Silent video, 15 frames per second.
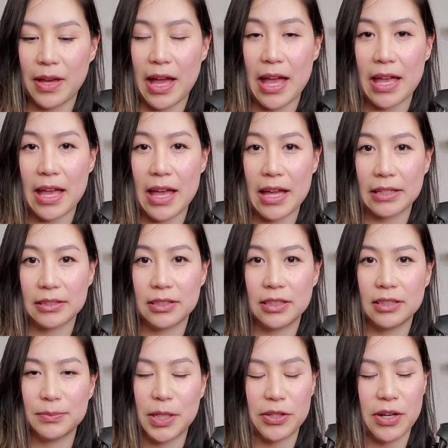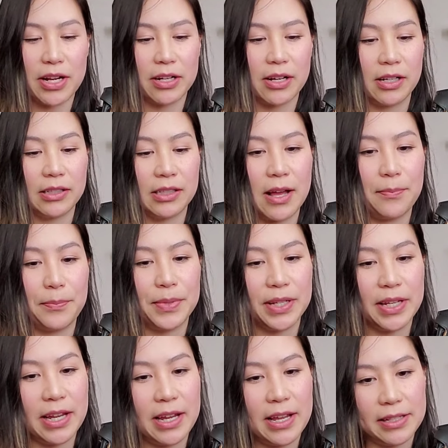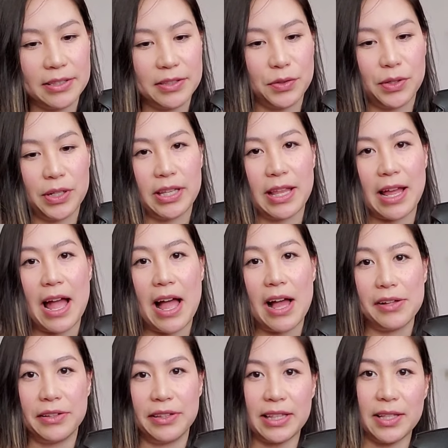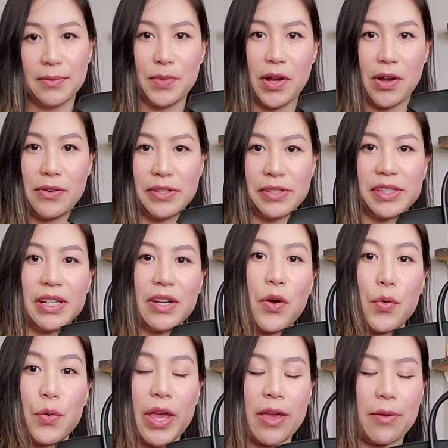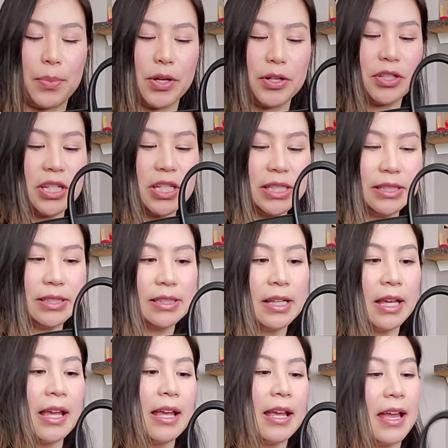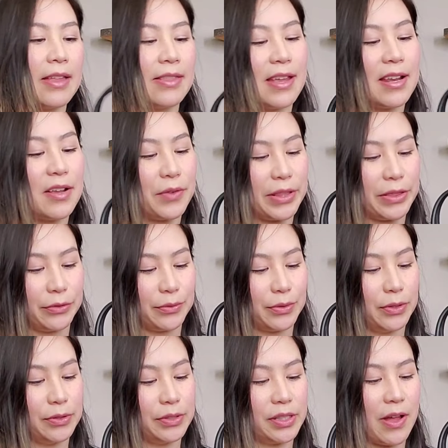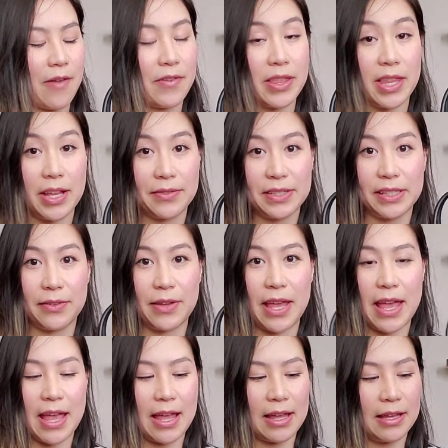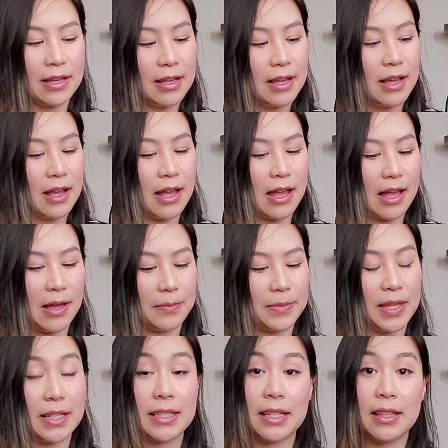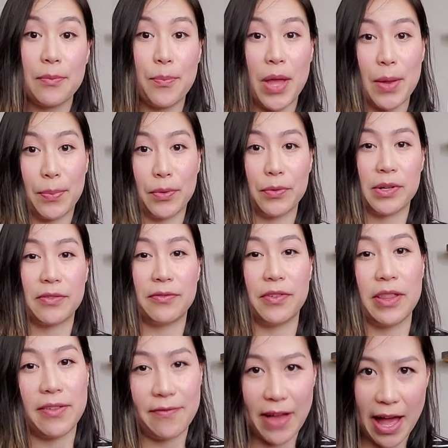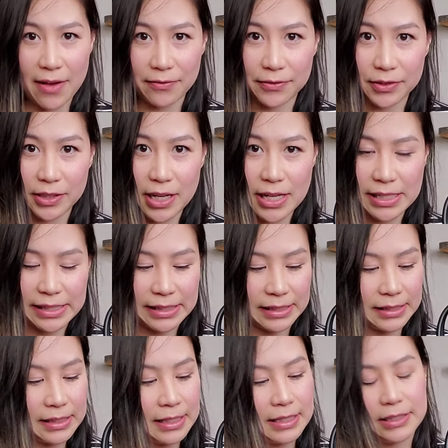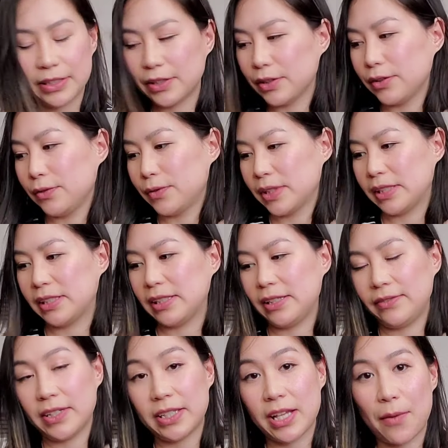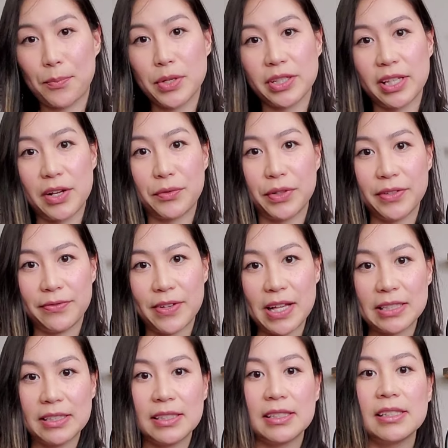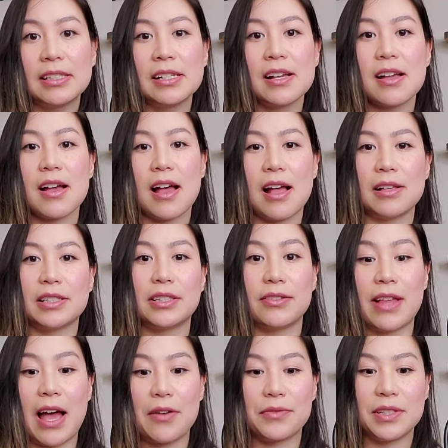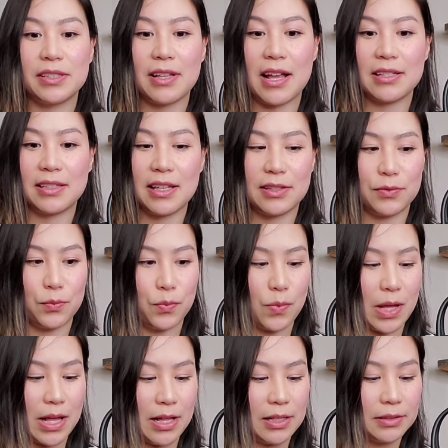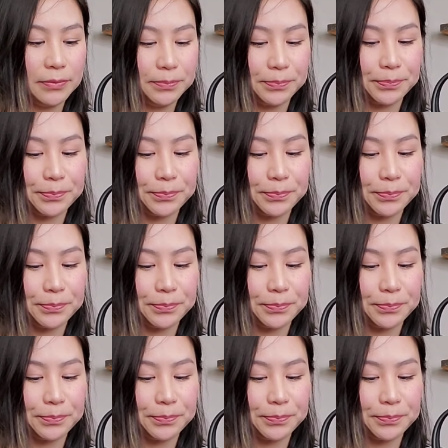I had called my credit card company and sorted that out and let them know it was an okay purchase. And then it went through, so everything was okay. They did the paperwork for the VAT for us to receive a 10% refund. So that was nice as well.